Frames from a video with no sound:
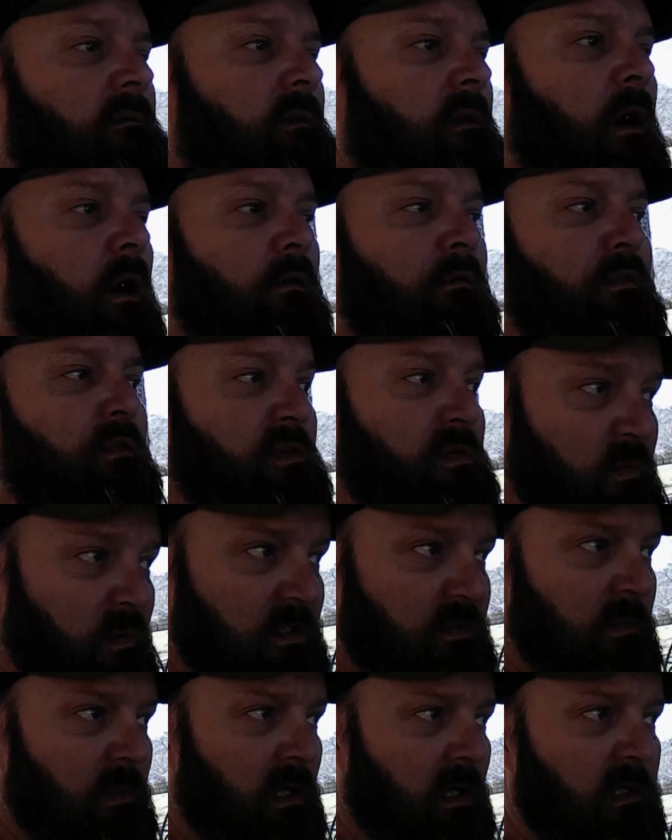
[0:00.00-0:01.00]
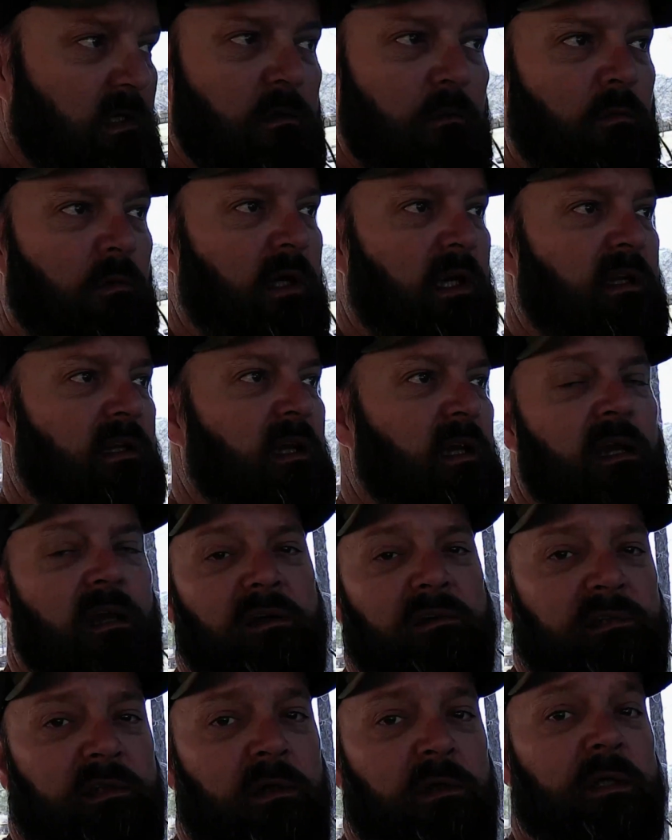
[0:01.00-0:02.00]
off the switch block. You don't want anything
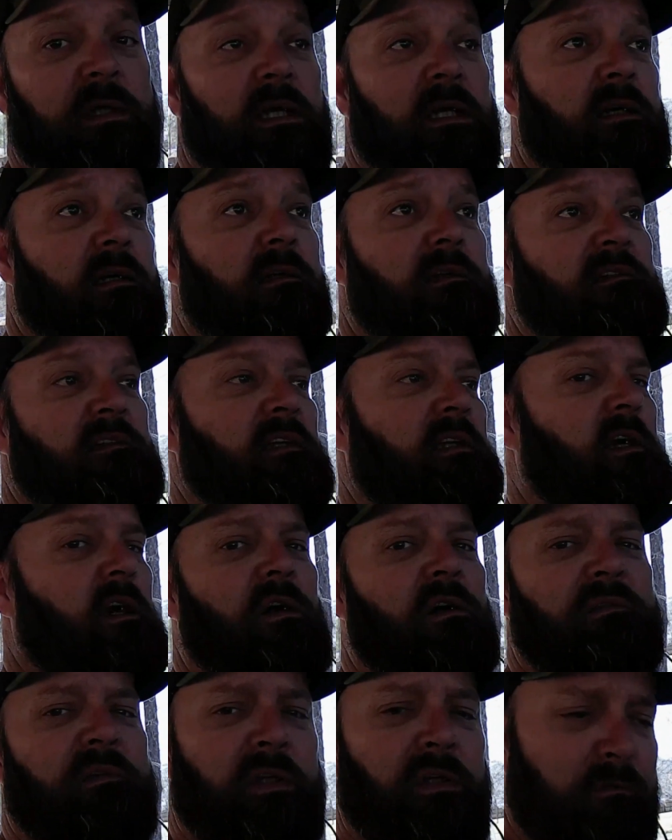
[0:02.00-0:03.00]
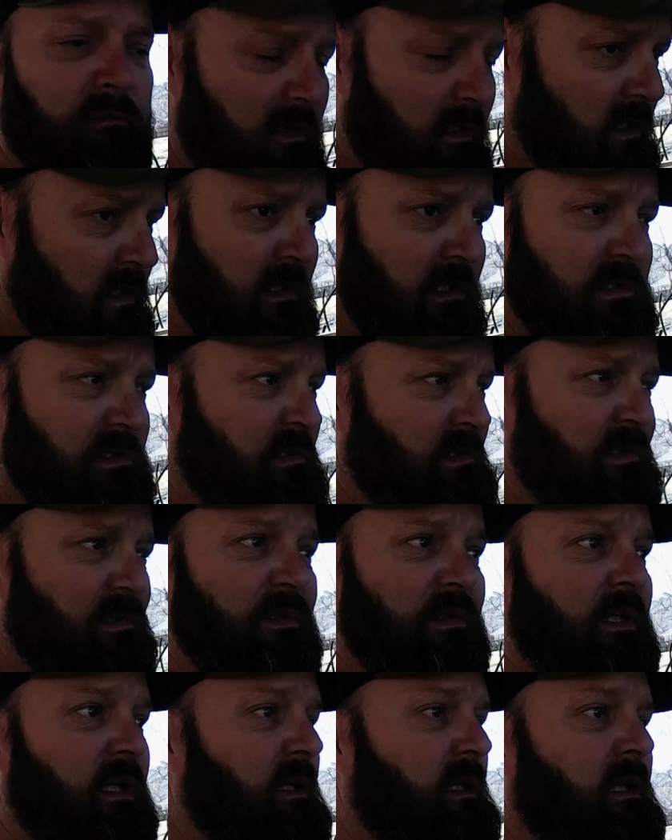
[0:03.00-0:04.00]
else on there that's going to cause interference
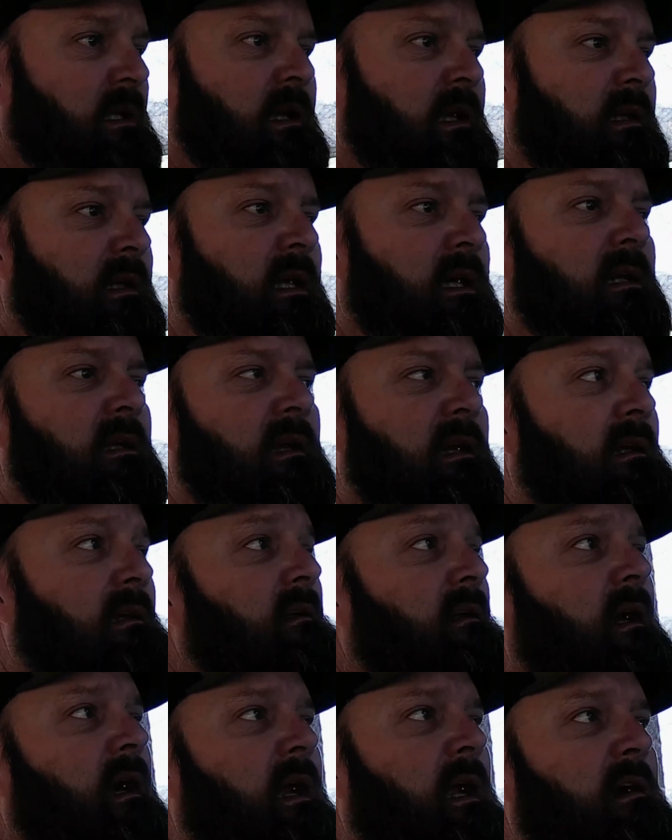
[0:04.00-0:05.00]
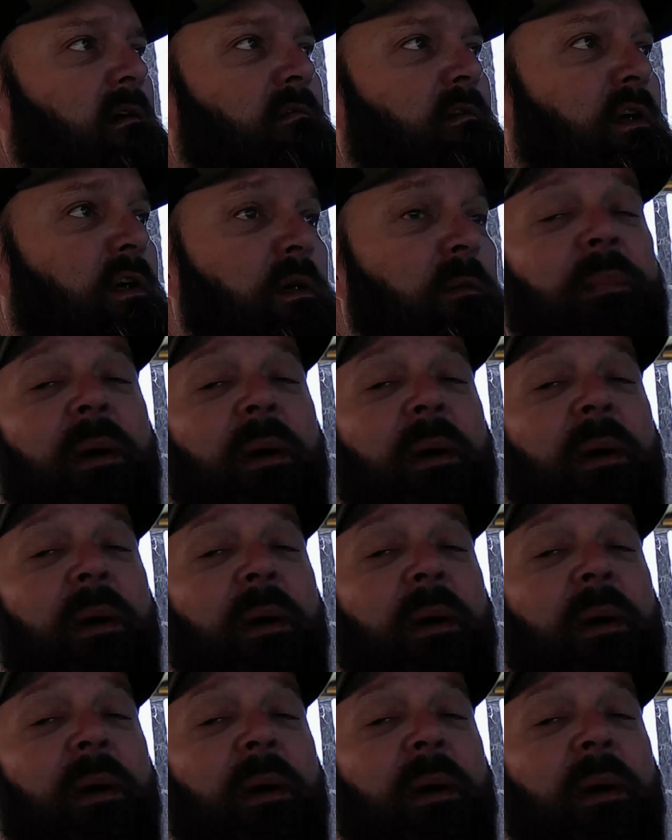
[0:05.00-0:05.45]
or anything like that. They got to have a good